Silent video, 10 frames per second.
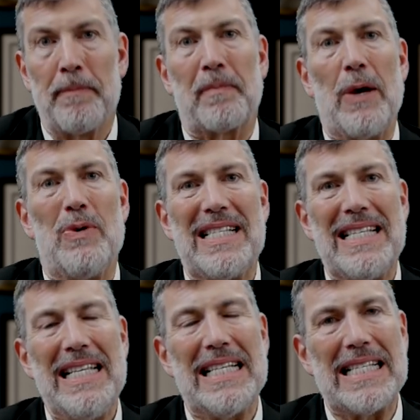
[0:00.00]
And we
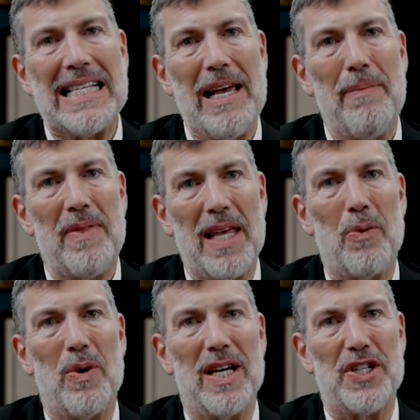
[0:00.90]
see the same thing
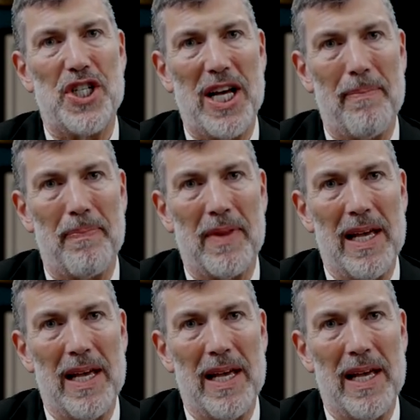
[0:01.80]
with Hashem.